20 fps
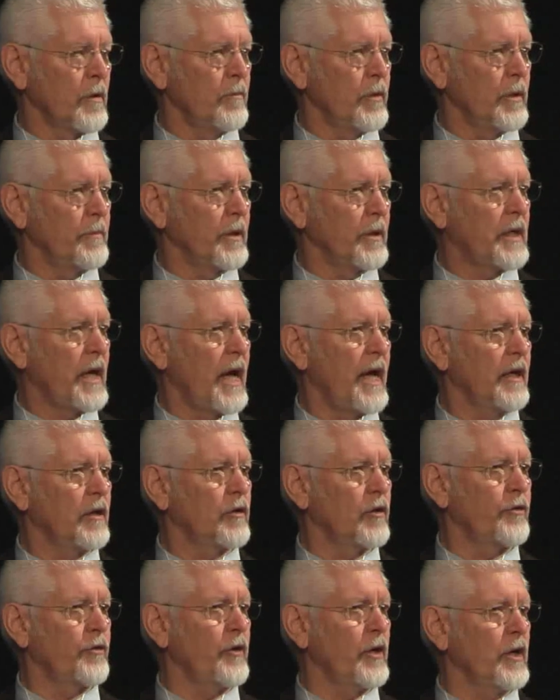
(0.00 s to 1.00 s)
But
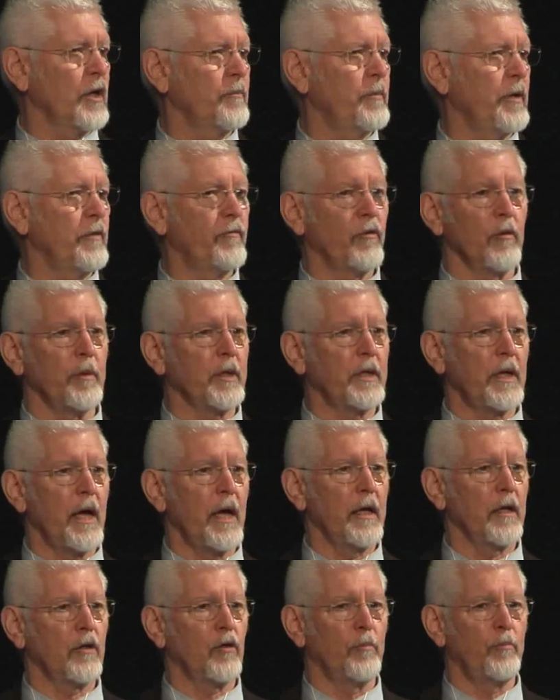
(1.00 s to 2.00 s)
mechanical therapy for
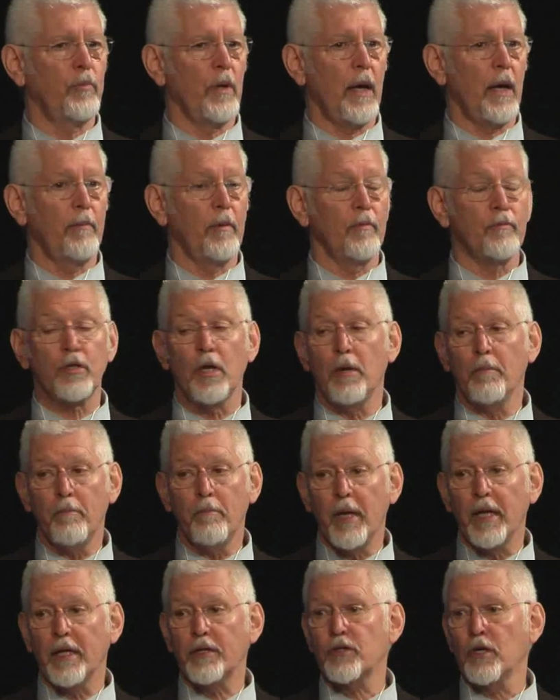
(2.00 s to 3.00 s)
mechanical problems
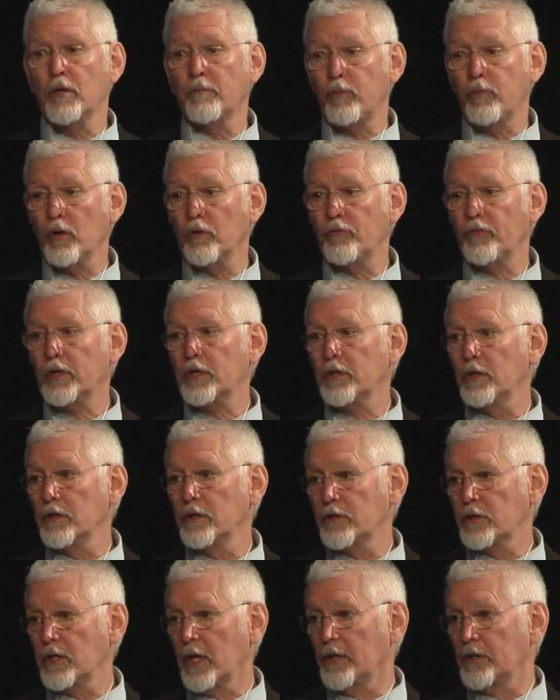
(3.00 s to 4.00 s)
makes
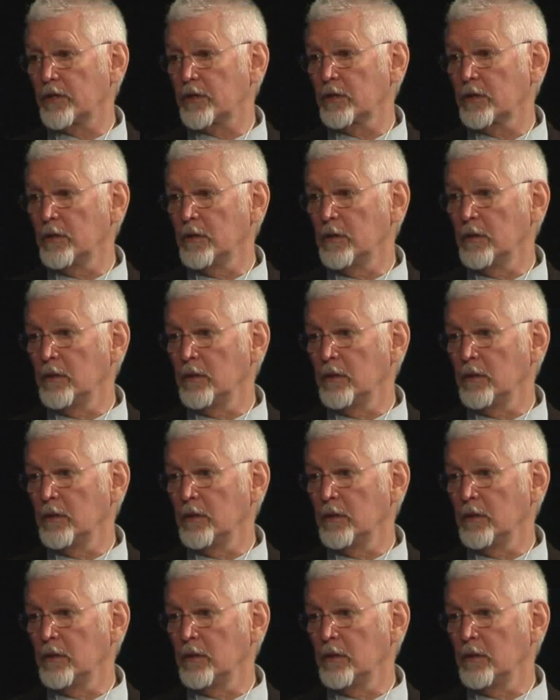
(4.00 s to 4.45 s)
perfect sense.